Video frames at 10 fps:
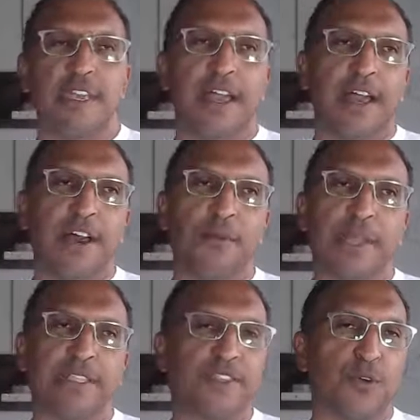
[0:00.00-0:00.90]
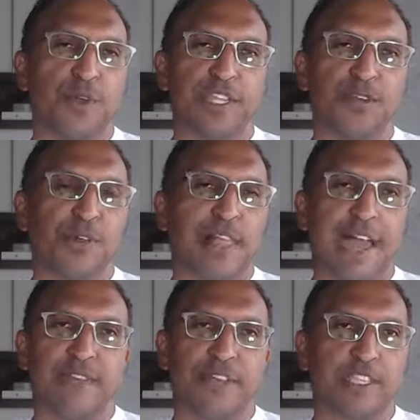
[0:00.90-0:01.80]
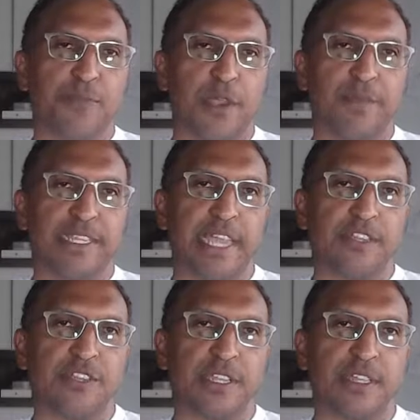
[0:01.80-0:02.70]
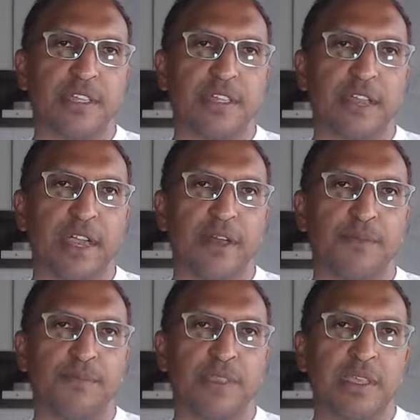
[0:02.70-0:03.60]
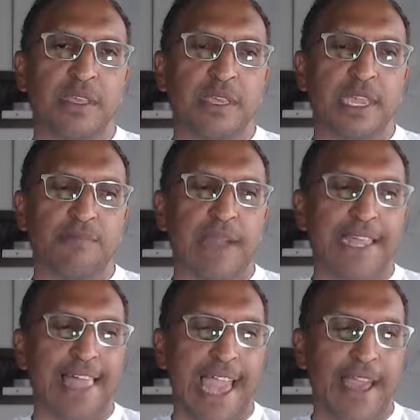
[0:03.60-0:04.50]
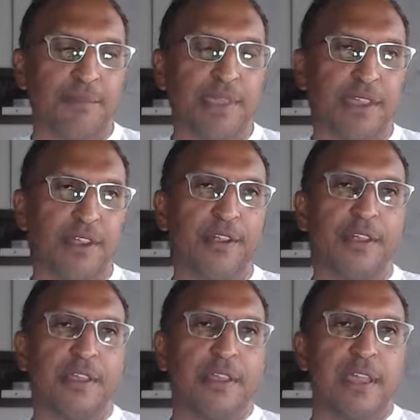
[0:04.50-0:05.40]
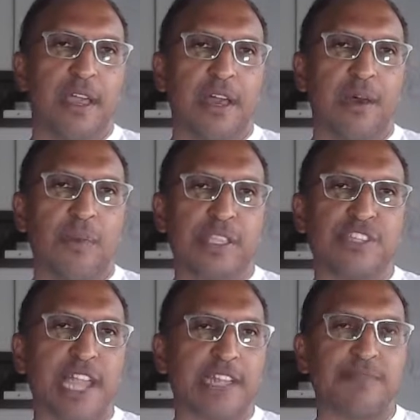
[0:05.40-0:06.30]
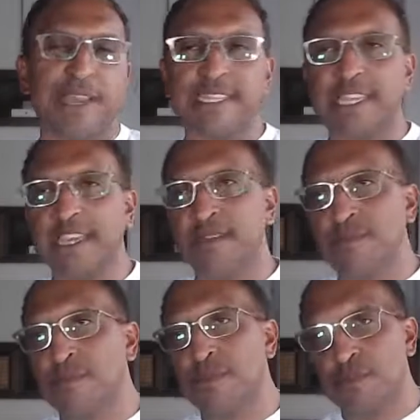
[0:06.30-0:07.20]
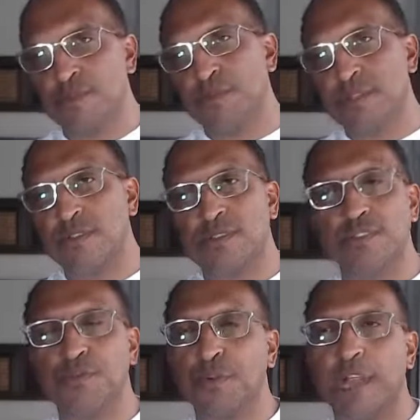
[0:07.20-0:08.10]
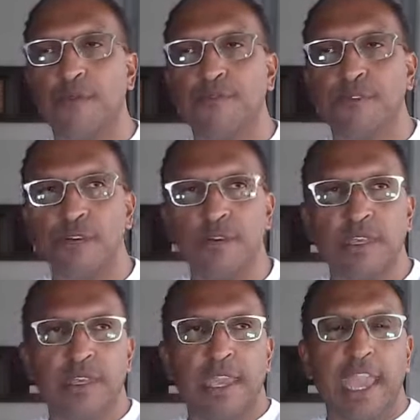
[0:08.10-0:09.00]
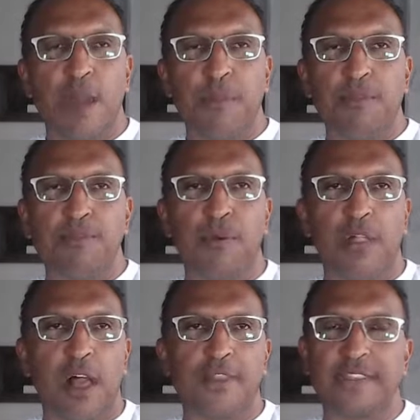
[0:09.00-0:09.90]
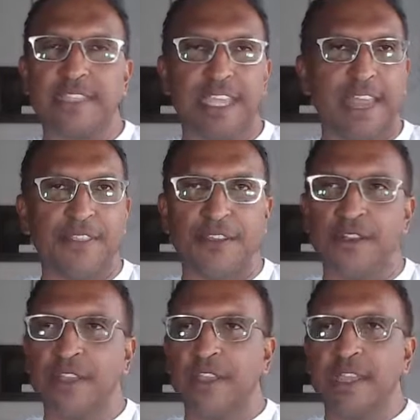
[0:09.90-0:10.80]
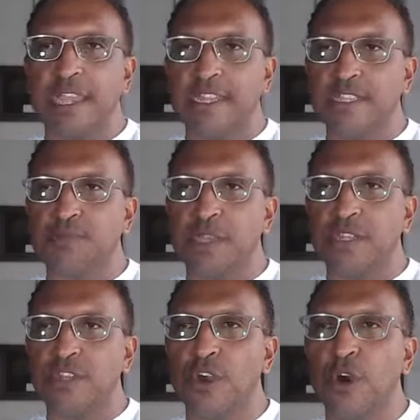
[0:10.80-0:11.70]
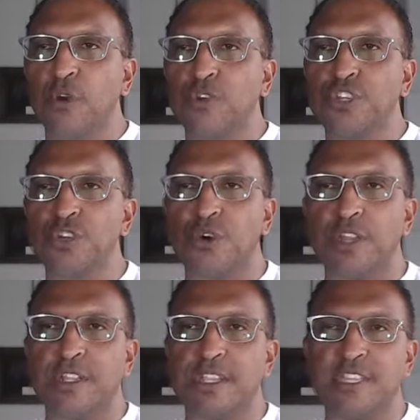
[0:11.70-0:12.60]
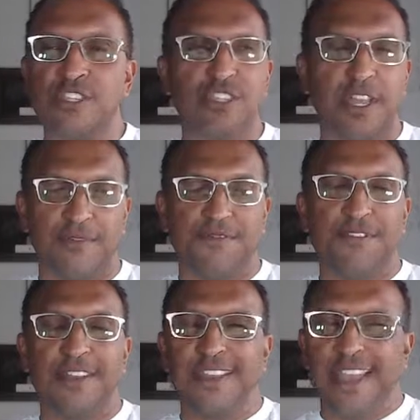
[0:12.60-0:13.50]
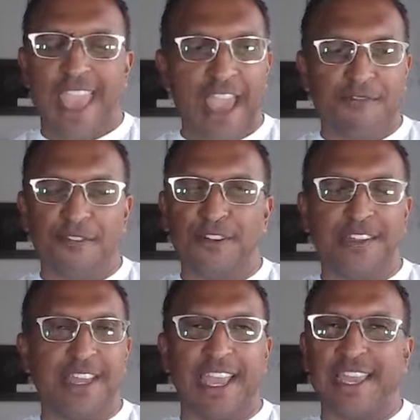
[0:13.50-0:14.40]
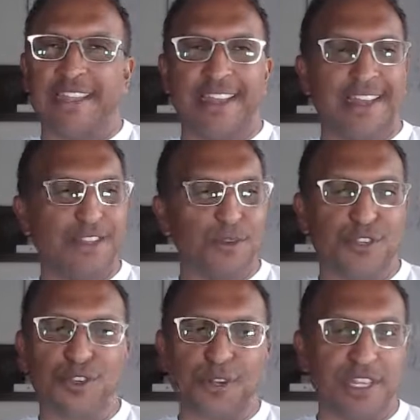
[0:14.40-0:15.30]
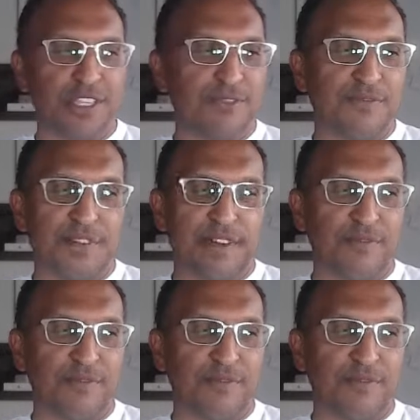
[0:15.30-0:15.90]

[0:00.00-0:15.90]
And so we do a lot of experimentation in my lab here. And shout out to my team who's been super helpful, helping me pull all this together. It has been no shortage of effort and no shortage of